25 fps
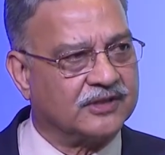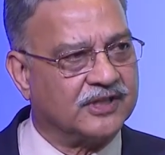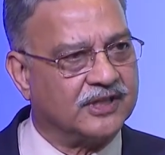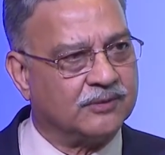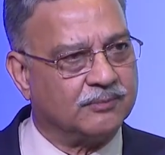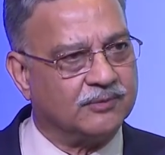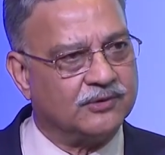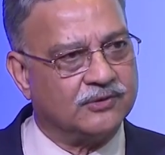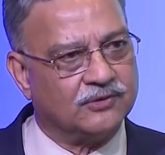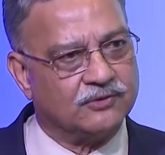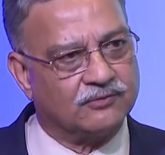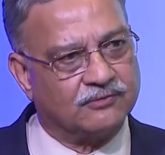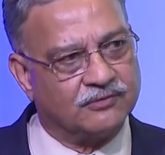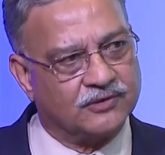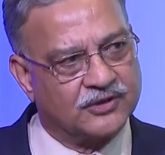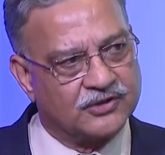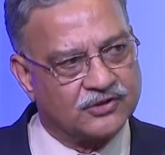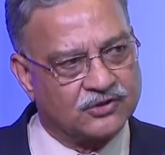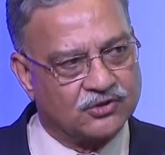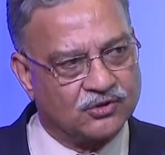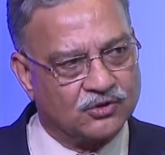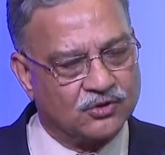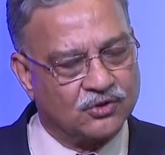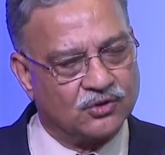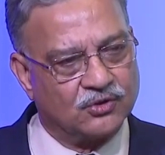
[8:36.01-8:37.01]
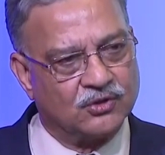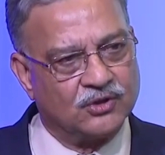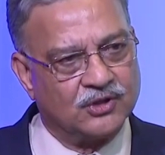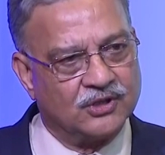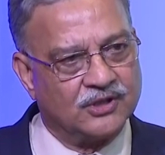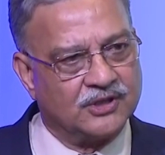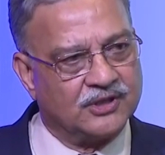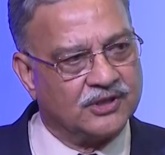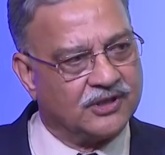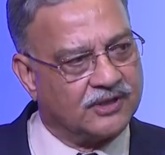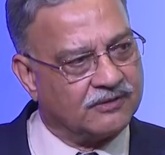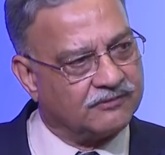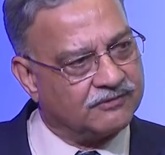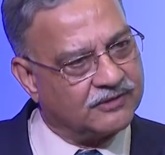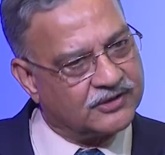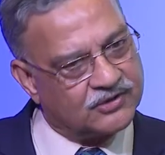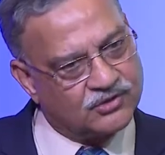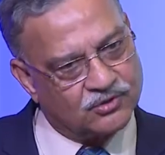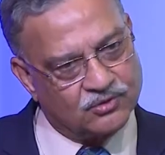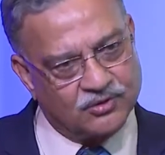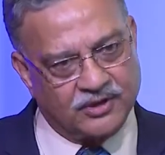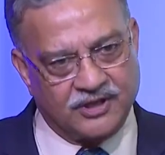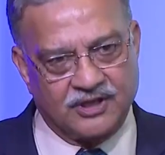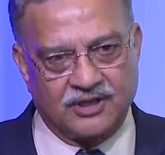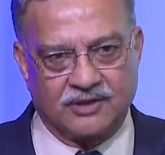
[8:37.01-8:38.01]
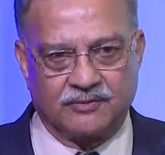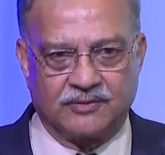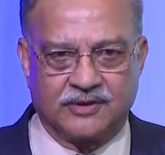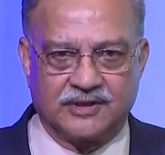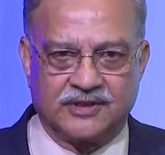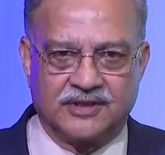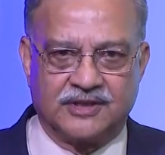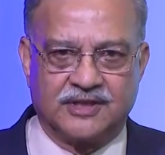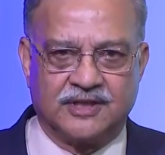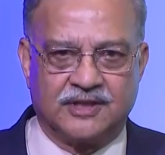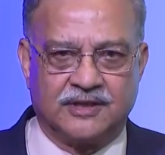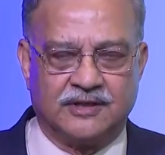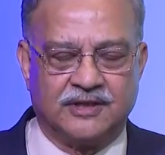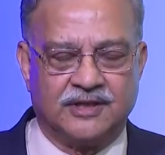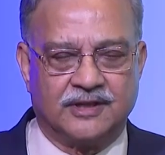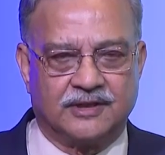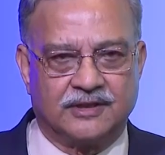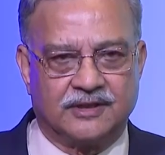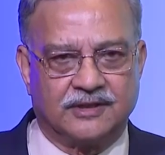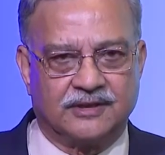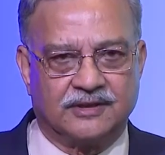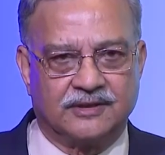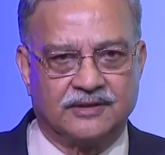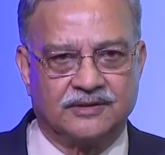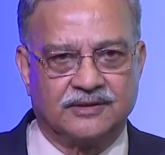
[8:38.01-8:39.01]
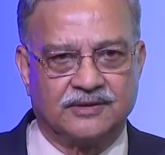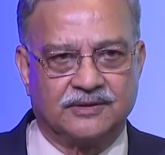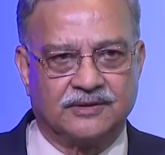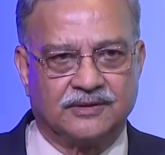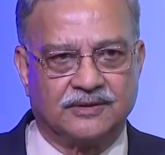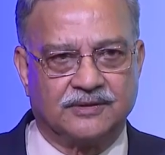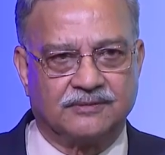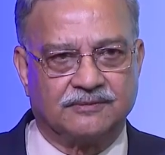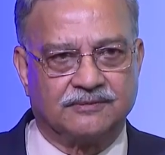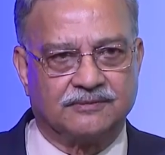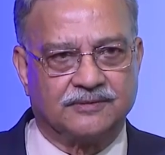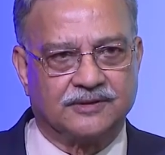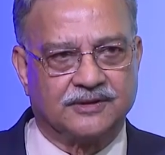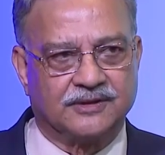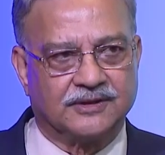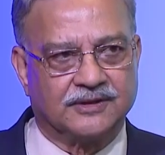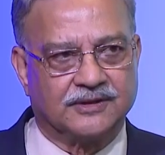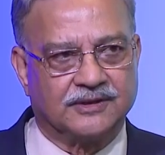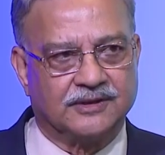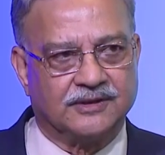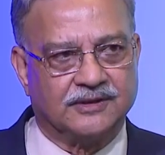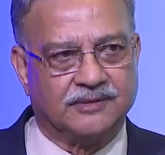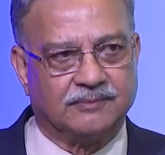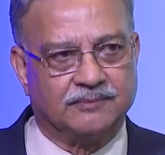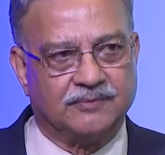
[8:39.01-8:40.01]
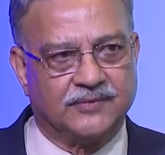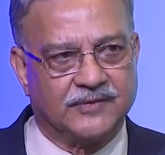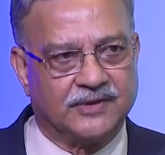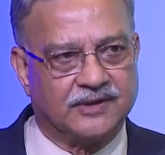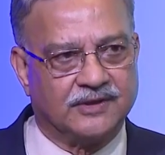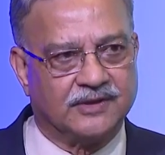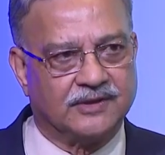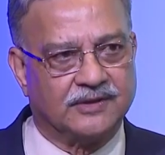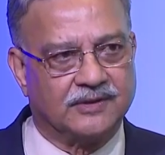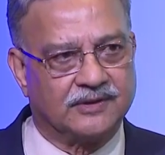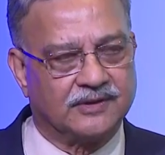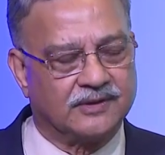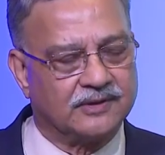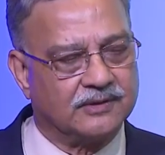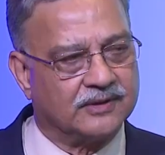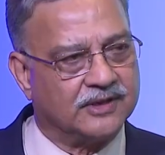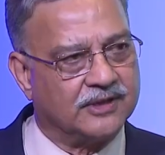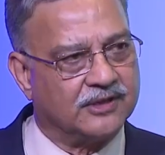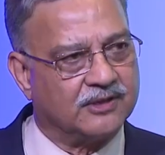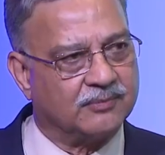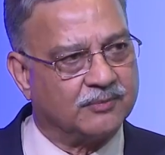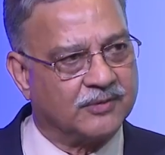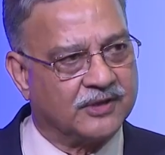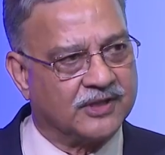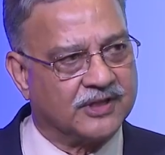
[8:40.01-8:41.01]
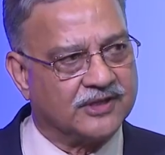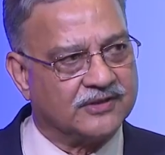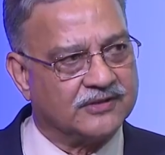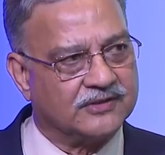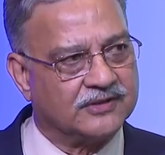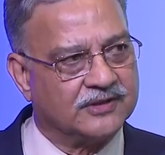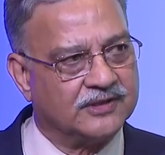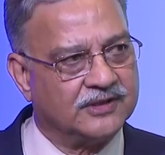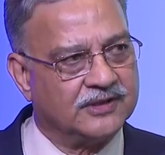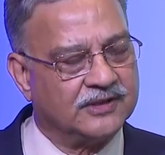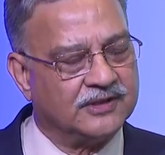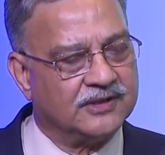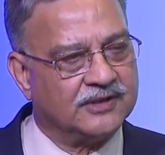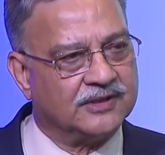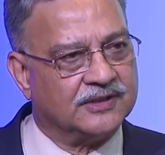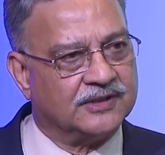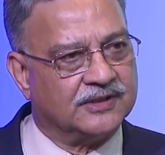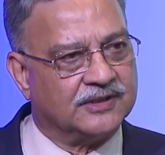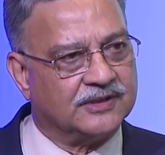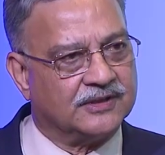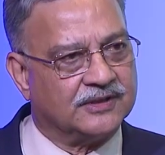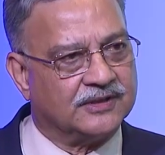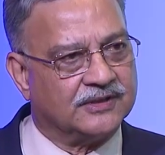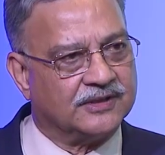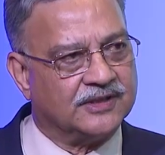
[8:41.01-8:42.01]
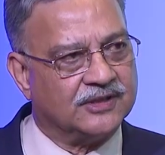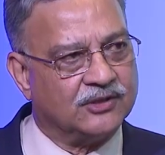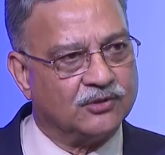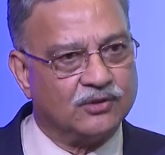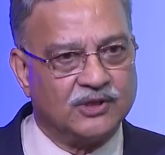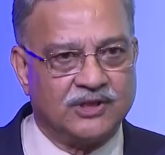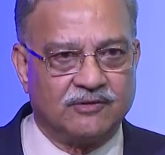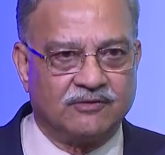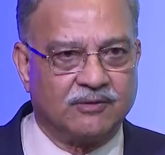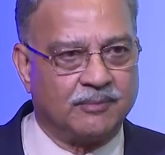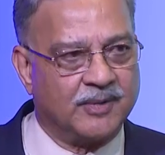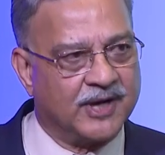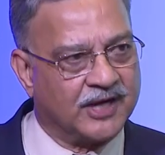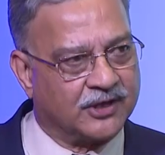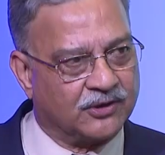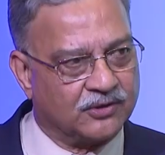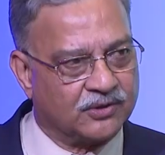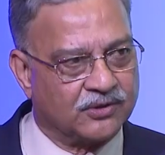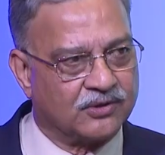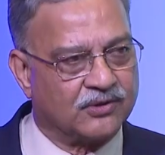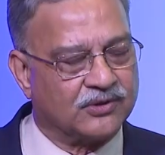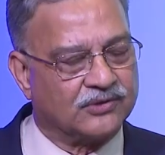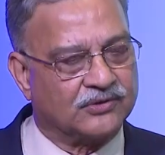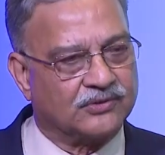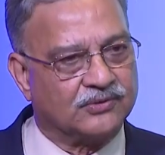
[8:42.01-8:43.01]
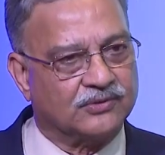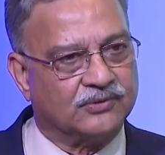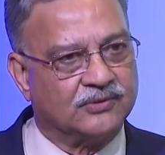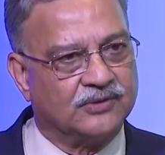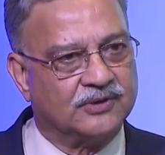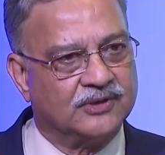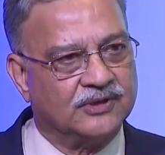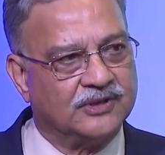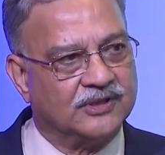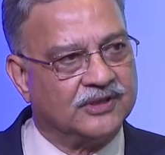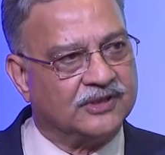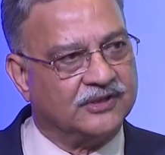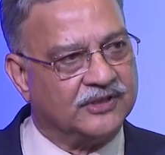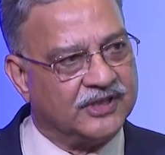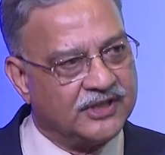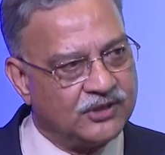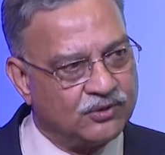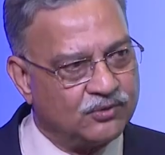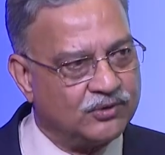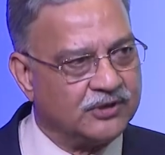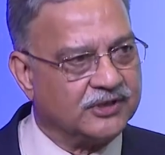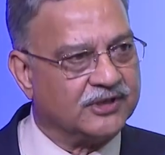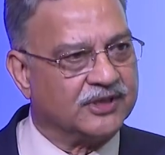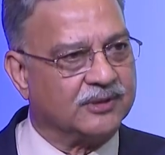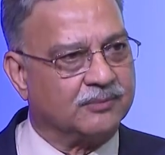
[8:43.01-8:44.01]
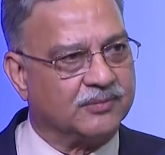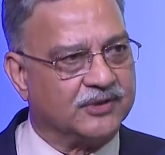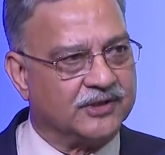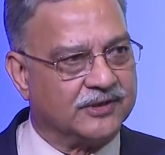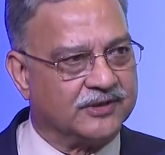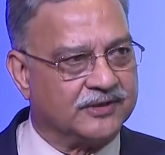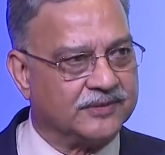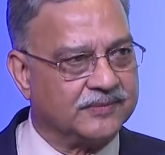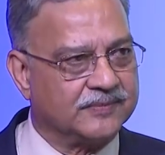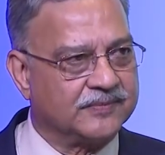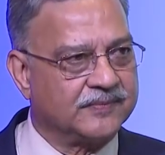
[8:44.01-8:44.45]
That means you first go and first you take away the data of the enterprise. Then you leave a backdoor also. Then you encrypt it.